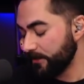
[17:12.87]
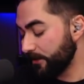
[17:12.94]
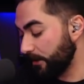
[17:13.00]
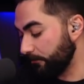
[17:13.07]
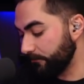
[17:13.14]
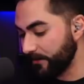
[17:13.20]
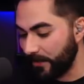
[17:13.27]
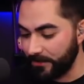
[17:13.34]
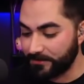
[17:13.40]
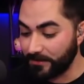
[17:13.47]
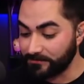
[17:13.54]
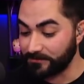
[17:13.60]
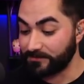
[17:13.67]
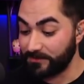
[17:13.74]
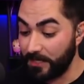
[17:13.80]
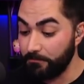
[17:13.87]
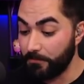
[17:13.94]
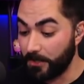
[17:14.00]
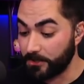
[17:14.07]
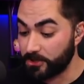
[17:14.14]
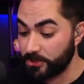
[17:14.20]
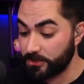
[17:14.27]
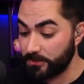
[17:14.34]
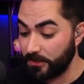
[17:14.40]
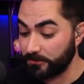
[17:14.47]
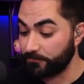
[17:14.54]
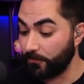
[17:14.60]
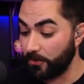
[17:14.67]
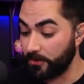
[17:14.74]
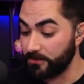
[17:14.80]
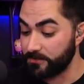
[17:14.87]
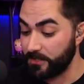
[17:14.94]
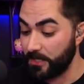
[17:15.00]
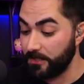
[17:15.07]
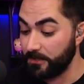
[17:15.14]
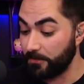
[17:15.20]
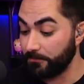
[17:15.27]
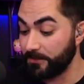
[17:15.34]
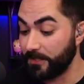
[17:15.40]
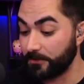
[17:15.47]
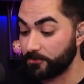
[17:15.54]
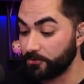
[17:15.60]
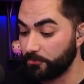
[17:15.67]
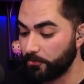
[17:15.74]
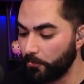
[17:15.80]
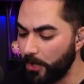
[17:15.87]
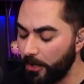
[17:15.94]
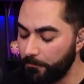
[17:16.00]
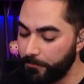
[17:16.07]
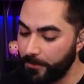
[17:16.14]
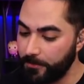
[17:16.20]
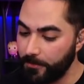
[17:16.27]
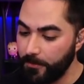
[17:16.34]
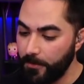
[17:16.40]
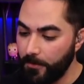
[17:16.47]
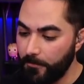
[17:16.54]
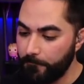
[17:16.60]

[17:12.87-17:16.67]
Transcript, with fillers: You know, not, it doesn't say much as far as AEW not doing well, but